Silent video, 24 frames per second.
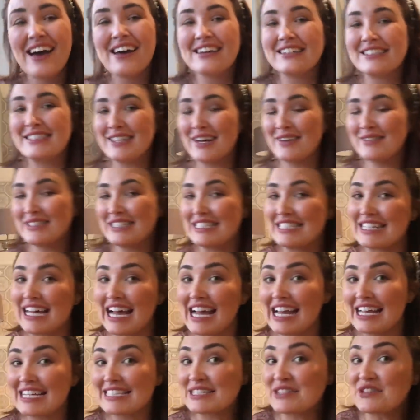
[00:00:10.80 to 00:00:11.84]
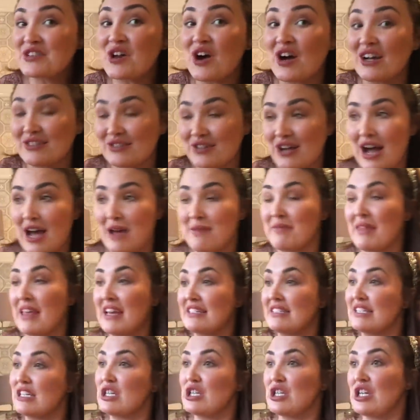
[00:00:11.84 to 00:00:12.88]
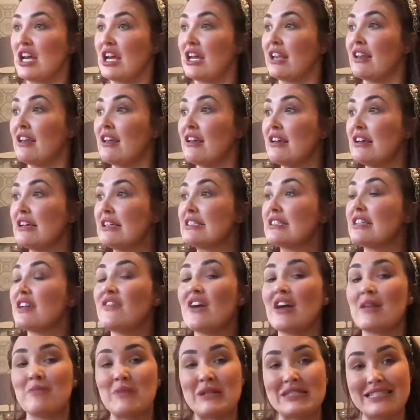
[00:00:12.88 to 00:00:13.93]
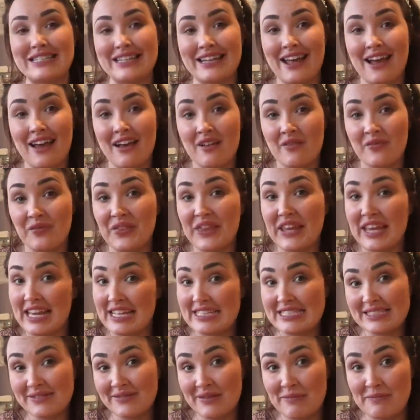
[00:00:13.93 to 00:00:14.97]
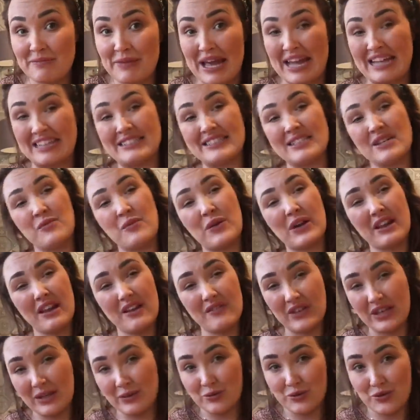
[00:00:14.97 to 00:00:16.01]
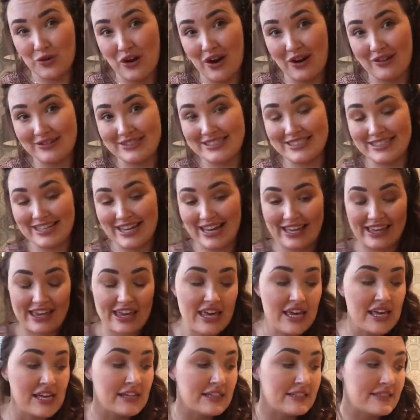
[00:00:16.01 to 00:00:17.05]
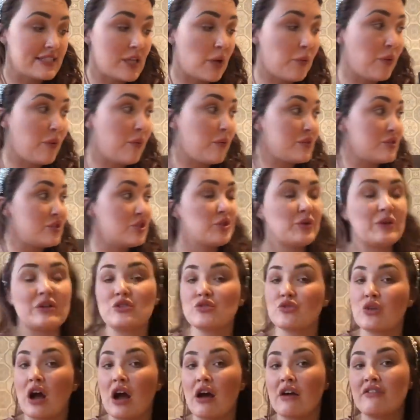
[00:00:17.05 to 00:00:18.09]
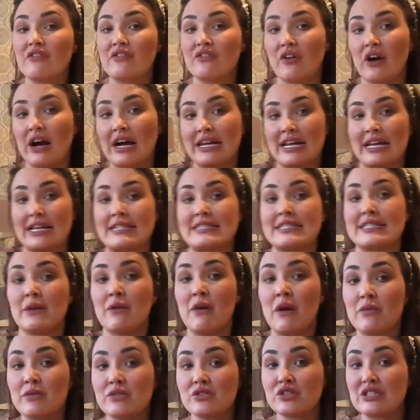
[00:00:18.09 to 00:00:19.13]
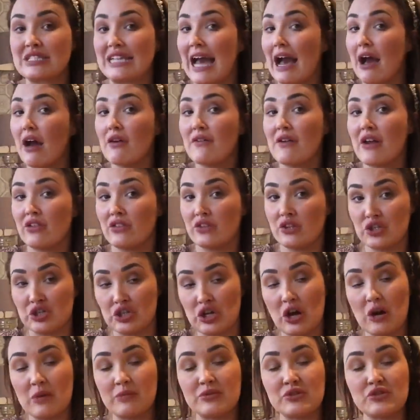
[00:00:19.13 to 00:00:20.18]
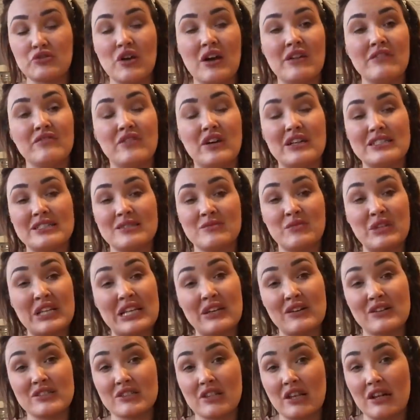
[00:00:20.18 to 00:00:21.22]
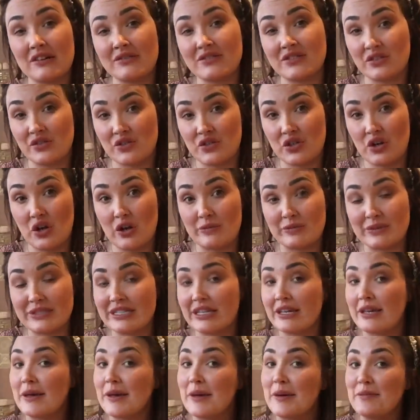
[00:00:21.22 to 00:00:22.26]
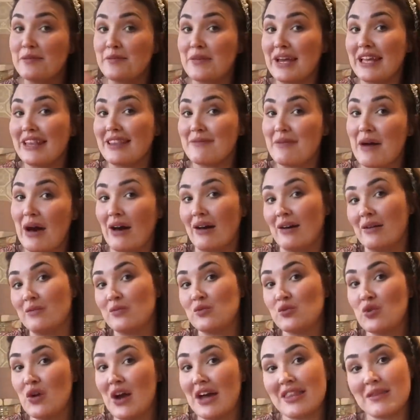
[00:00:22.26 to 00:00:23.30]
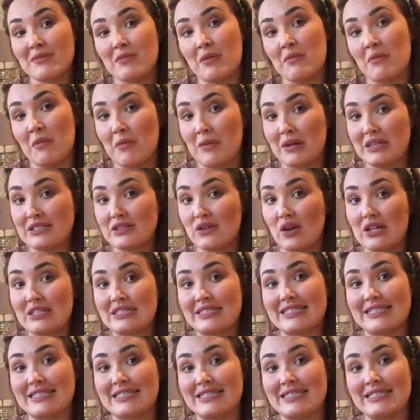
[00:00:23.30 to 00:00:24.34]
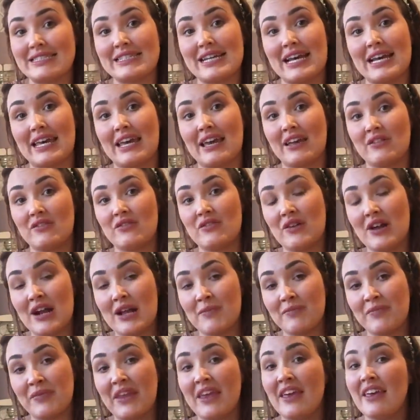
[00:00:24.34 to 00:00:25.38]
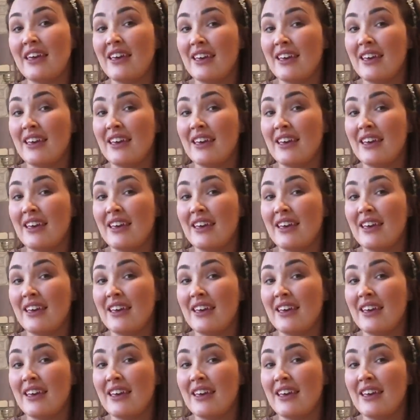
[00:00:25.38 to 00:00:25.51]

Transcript: so today is a nighttime edition. So I've had my dinner, the kids are in bed. We're gonna have a little try on today. So we was doing try on Friday, so I would scour around the shops, try and find some really nice clothes in the shops, bring them home, try them on with my size 16 to 18 frame,